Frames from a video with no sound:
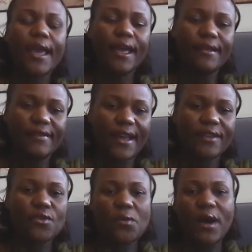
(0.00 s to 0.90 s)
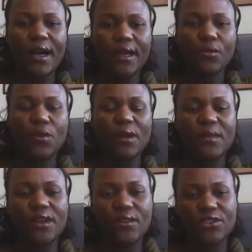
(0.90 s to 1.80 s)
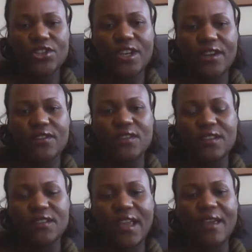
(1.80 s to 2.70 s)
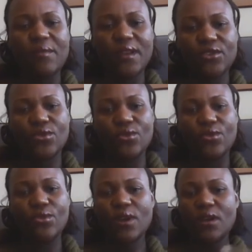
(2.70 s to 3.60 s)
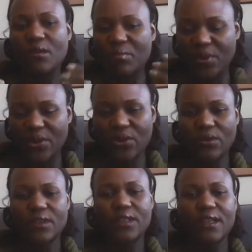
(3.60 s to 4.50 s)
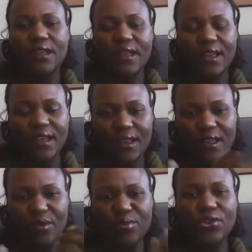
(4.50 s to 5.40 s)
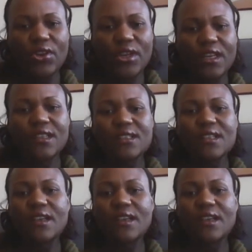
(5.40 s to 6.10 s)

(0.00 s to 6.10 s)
And that's why Women on Change is aiming to build communities,